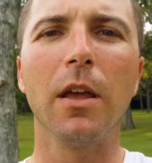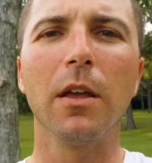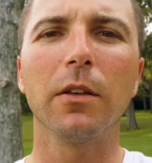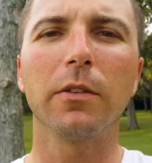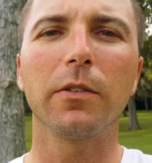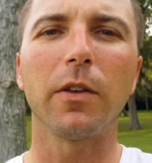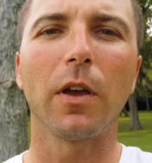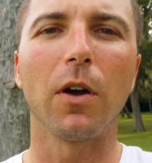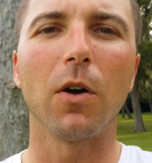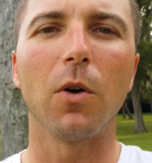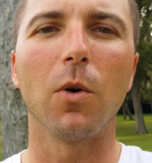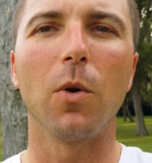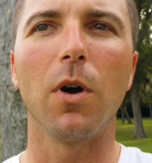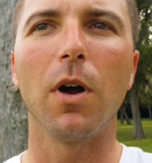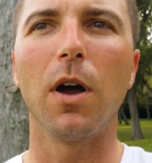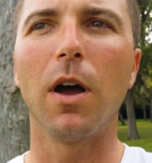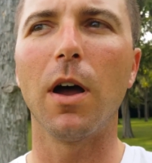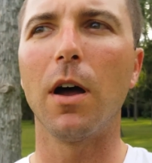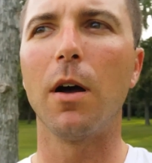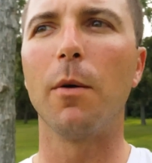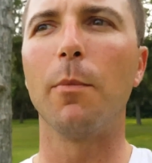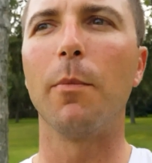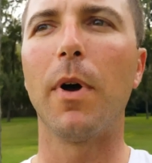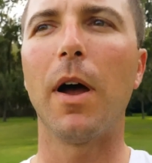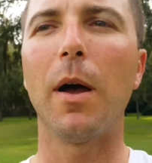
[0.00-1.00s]
So
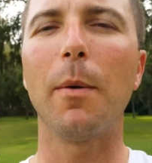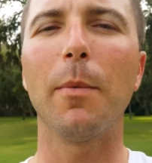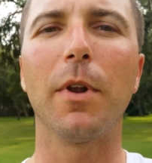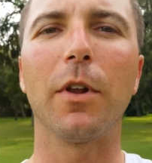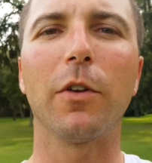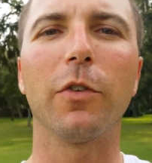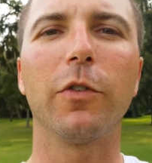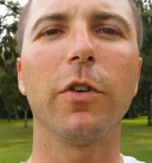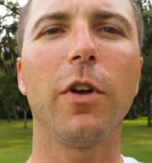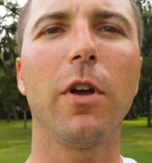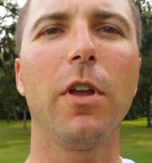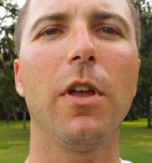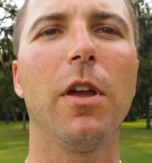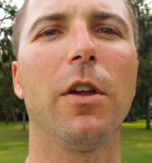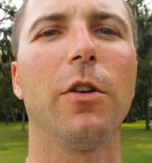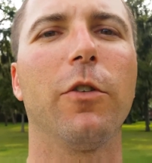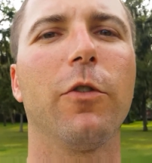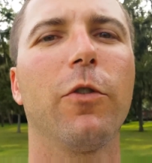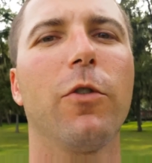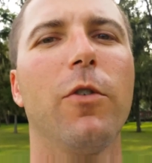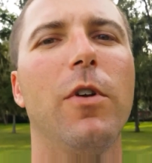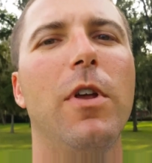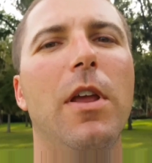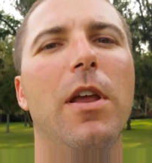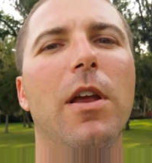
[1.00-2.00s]
I'm going to show you a
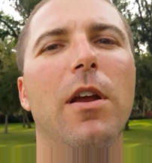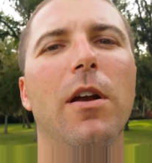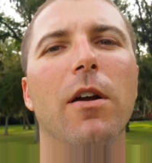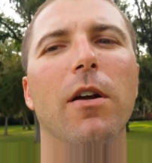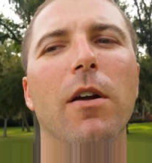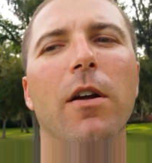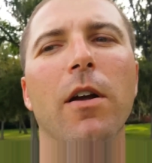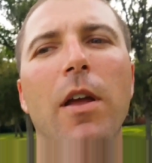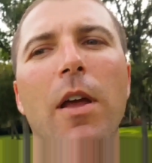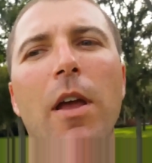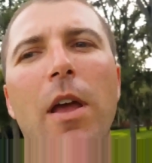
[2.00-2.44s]
tree here